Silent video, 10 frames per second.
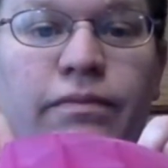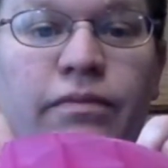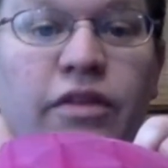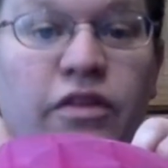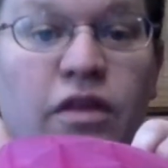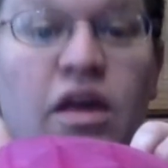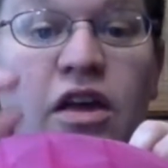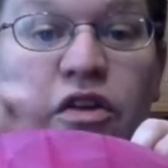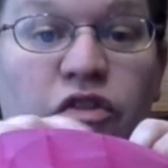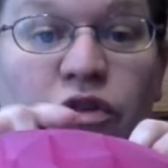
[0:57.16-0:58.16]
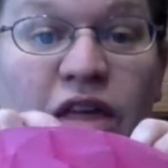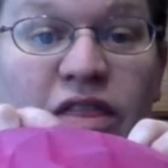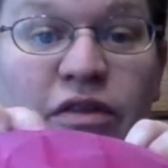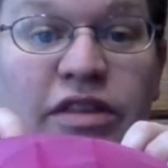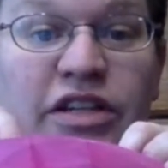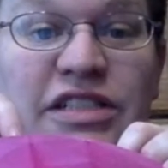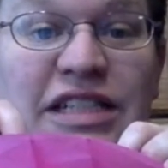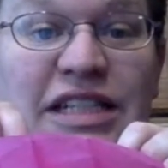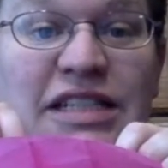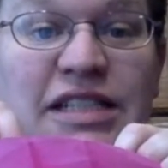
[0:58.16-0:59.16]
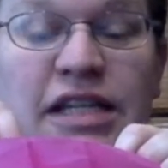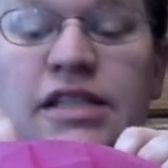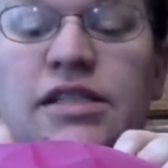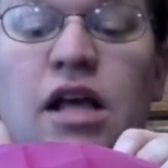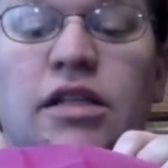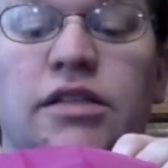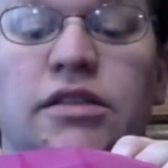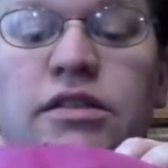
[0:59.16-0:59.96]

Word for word: this, so that right there is inside the solid